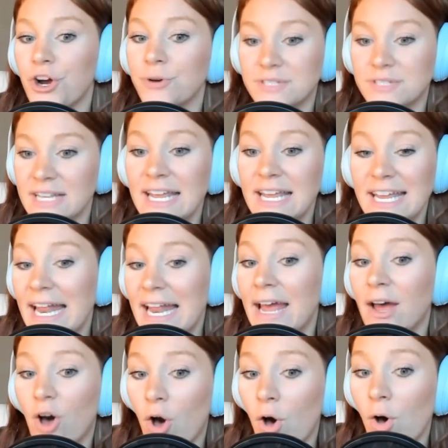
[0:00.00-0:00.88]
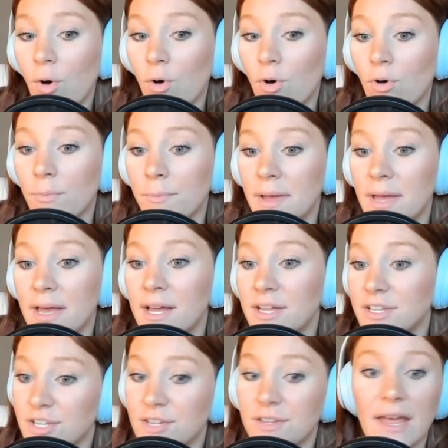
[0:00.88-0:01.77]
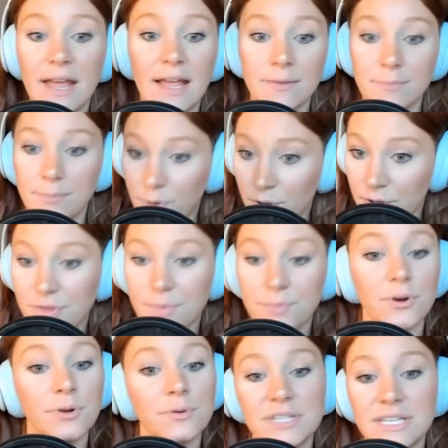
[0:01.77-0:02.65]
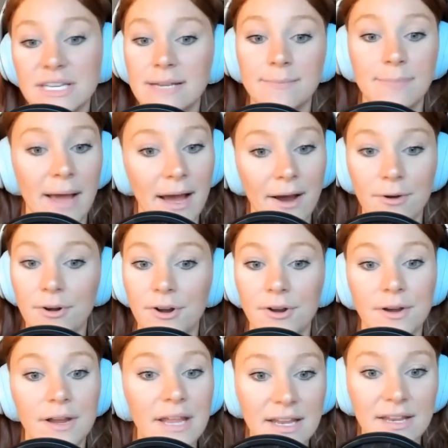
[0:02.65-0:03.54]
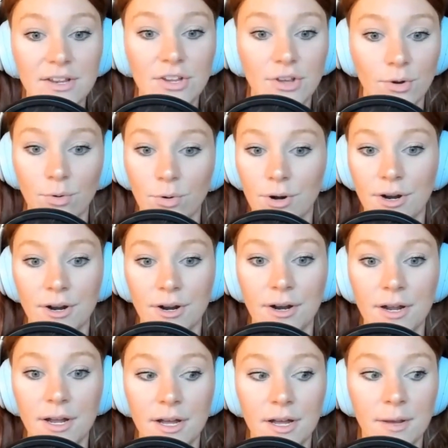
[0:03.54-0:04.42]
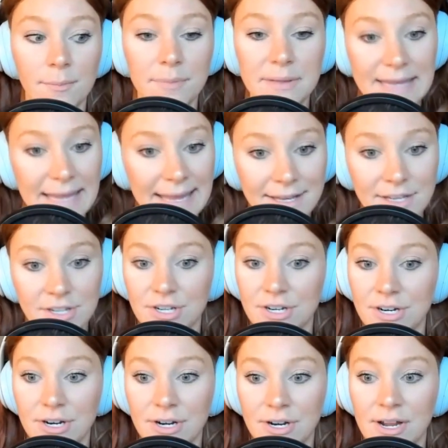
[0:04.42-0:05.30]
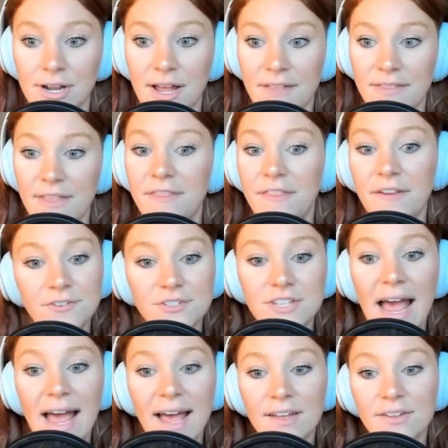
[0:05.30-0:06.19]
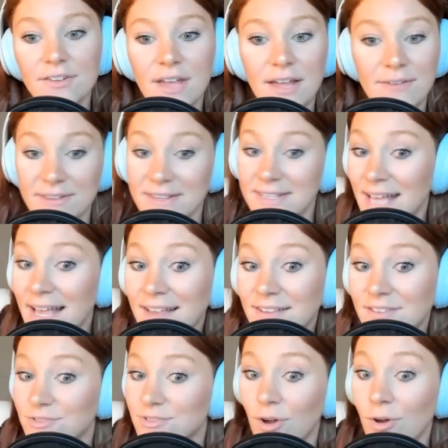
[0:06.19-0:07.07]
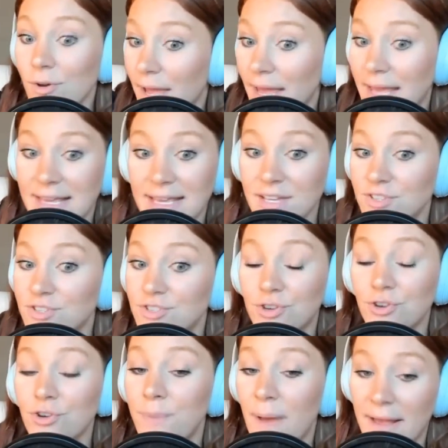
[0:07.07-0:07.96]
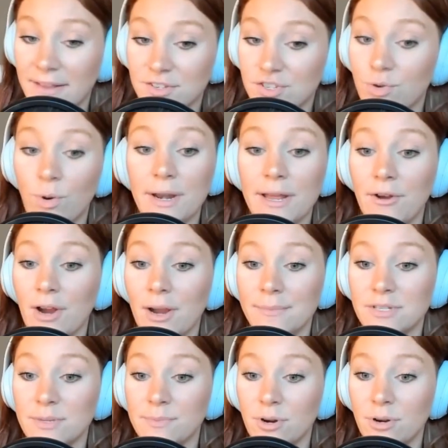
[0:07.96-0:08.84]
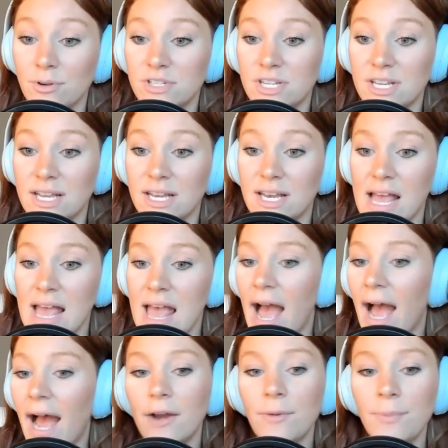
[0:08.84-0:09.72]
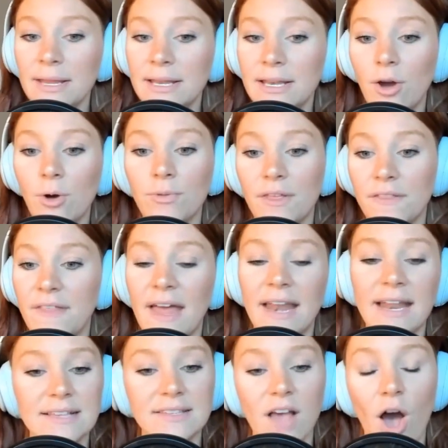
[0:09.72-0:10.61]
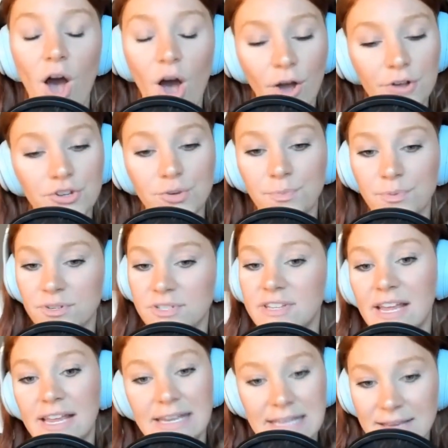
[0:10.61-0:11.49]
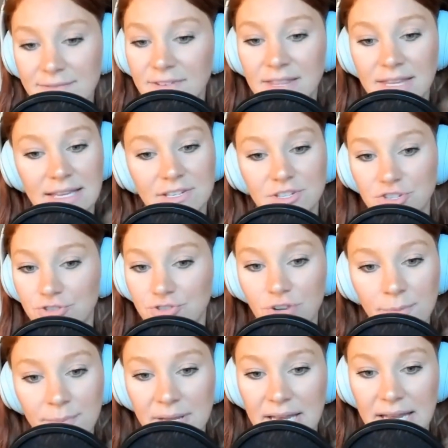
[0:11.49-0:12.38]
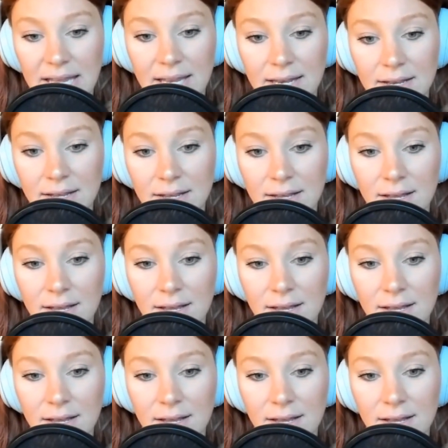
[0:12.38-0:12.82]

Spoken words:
goes in at home to then put the protein powder in your blender that if it says okay, each scoop has 20 grams of protein, how do we know that that is 100% evenly distributed?